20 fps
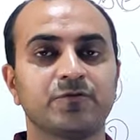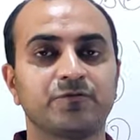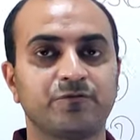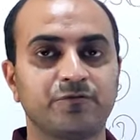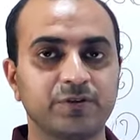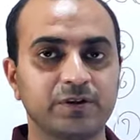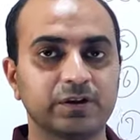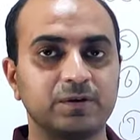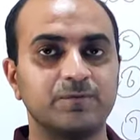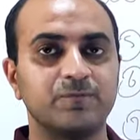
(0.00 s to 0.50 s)

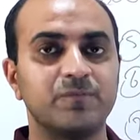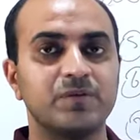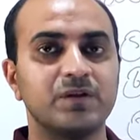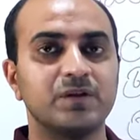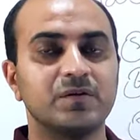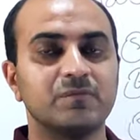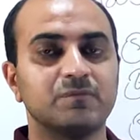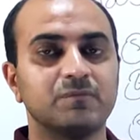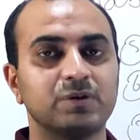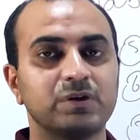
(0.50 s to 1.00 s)
film
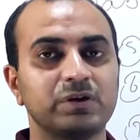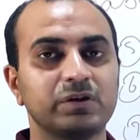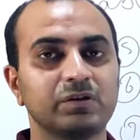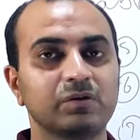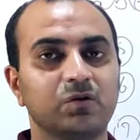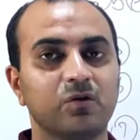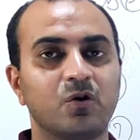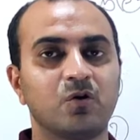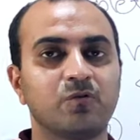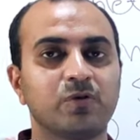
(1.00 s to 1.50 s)

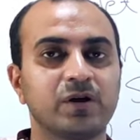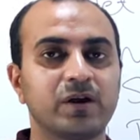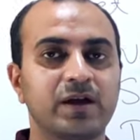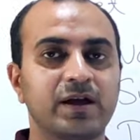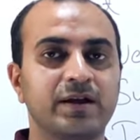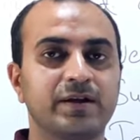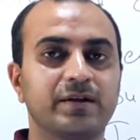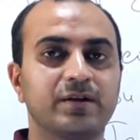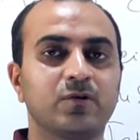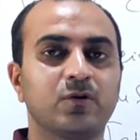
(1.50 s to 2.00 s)
mean
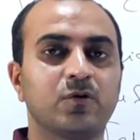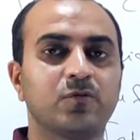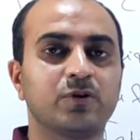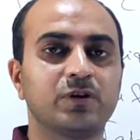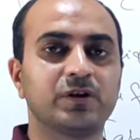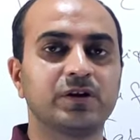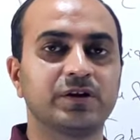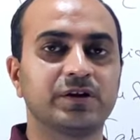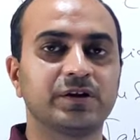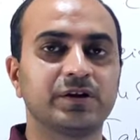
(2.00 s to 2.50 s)
overhead
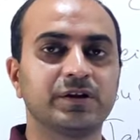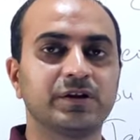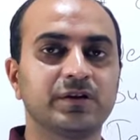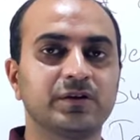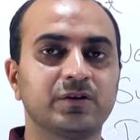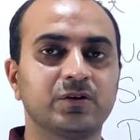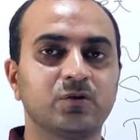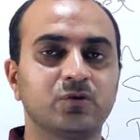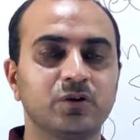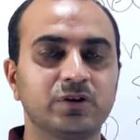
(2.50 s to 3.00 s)

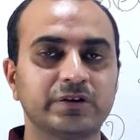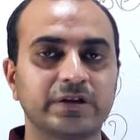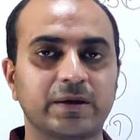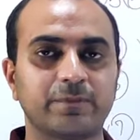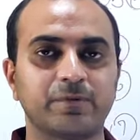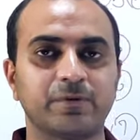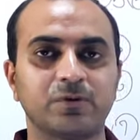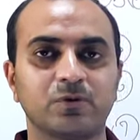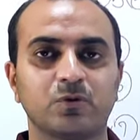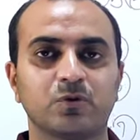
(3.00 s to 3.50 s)
overheating during
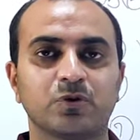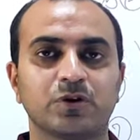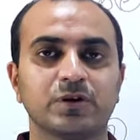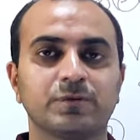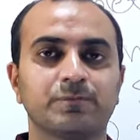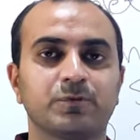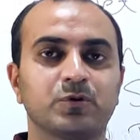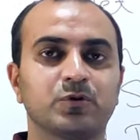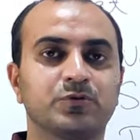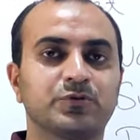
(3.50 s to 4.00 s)
tablet
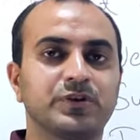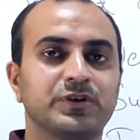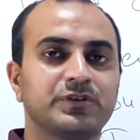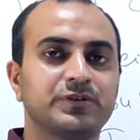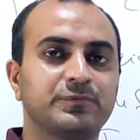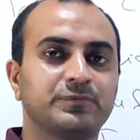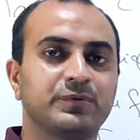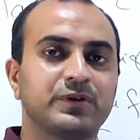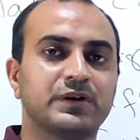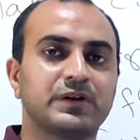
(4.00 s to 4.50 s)
coating
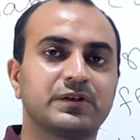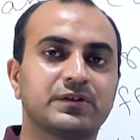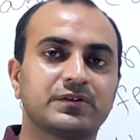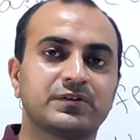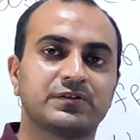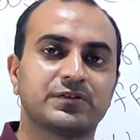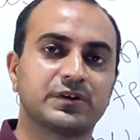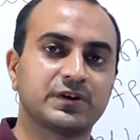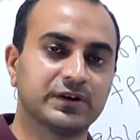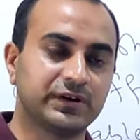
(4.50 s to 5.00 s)
process may
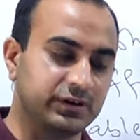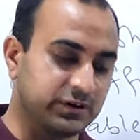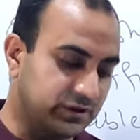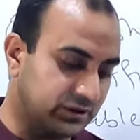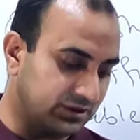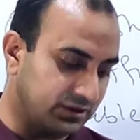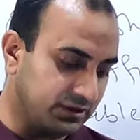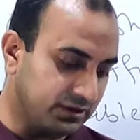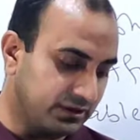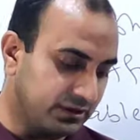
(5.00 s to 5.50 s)
result
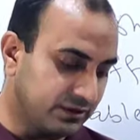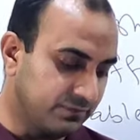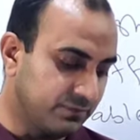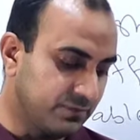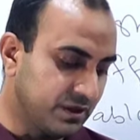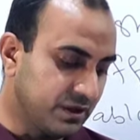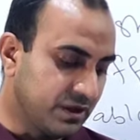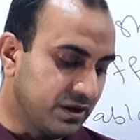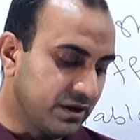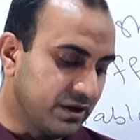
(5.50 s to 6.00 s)
in